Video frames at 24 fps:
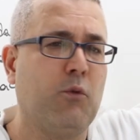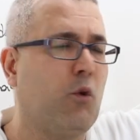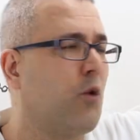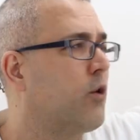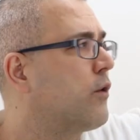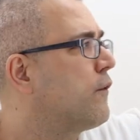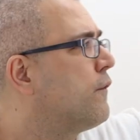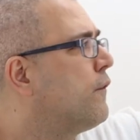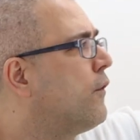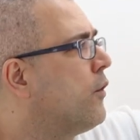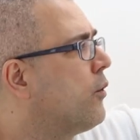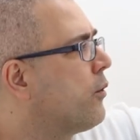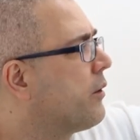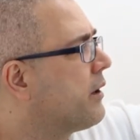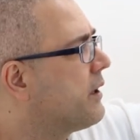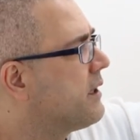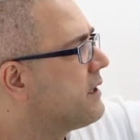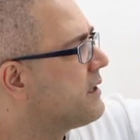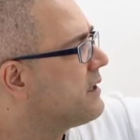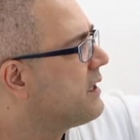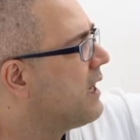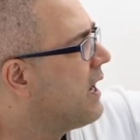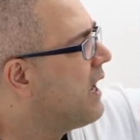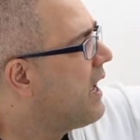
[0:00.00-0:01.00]
more
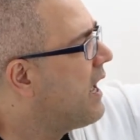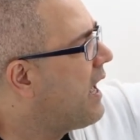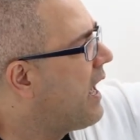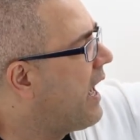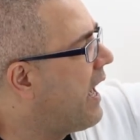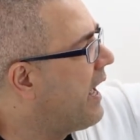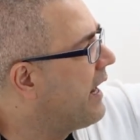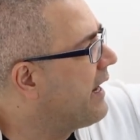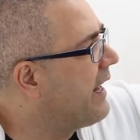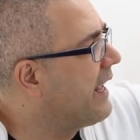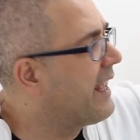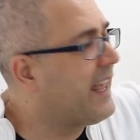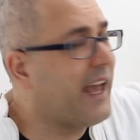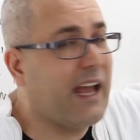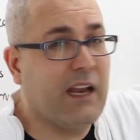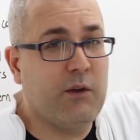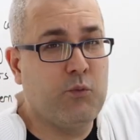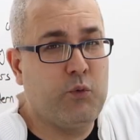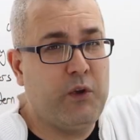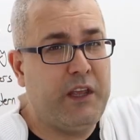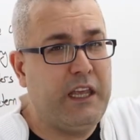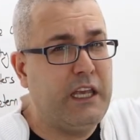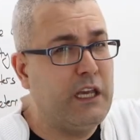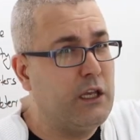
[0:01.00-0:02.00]
voters. And
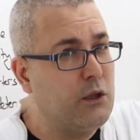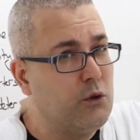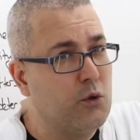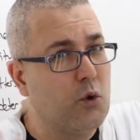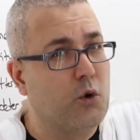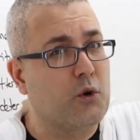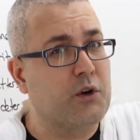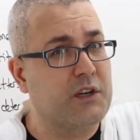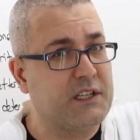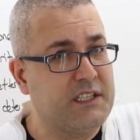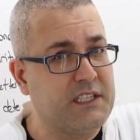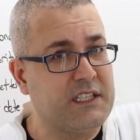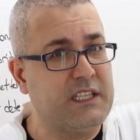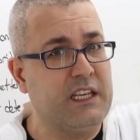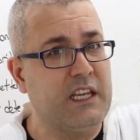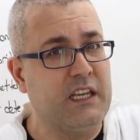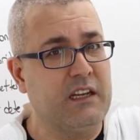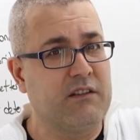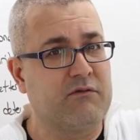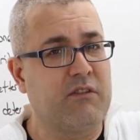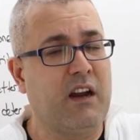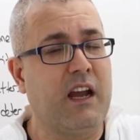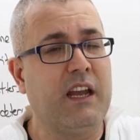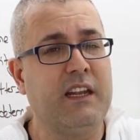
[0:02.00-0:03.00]
again, we ignore
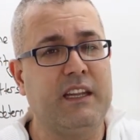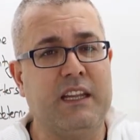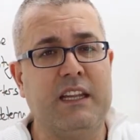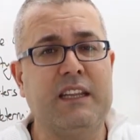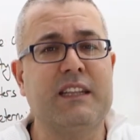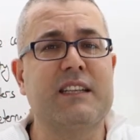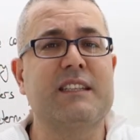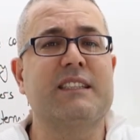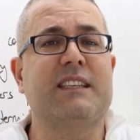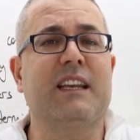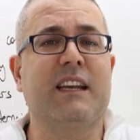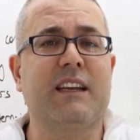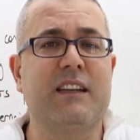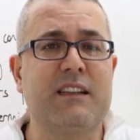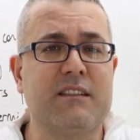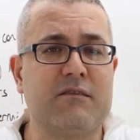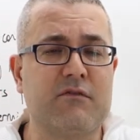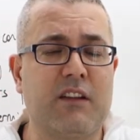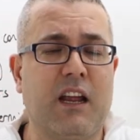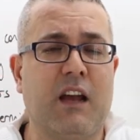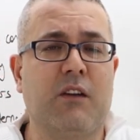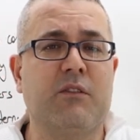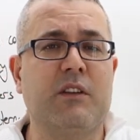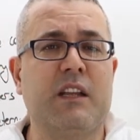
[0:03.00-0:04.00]
C, right? In the
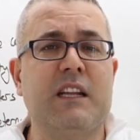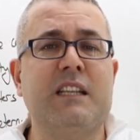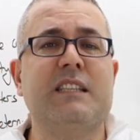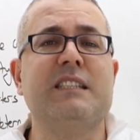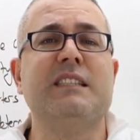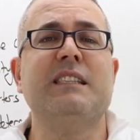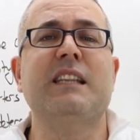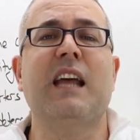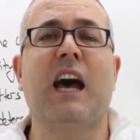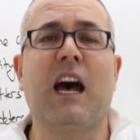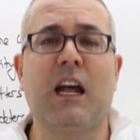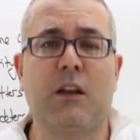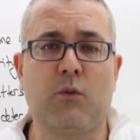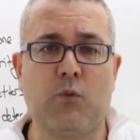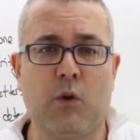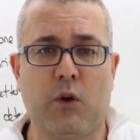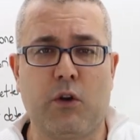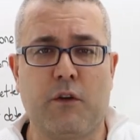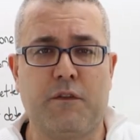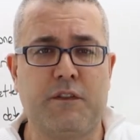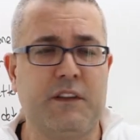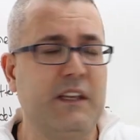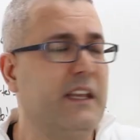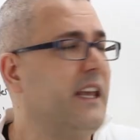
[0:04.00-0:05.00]
second round, it's not
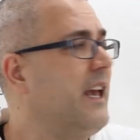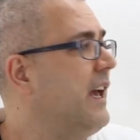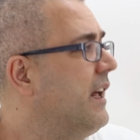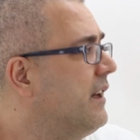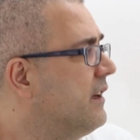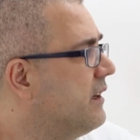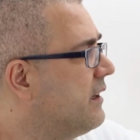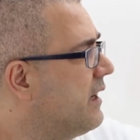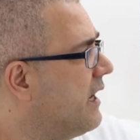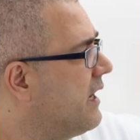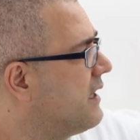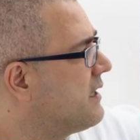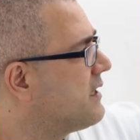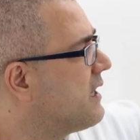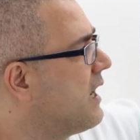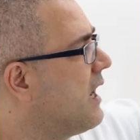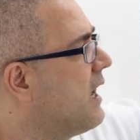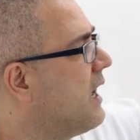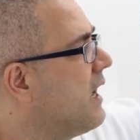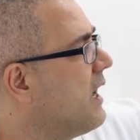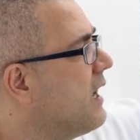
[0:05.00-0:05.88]
one of the candidates.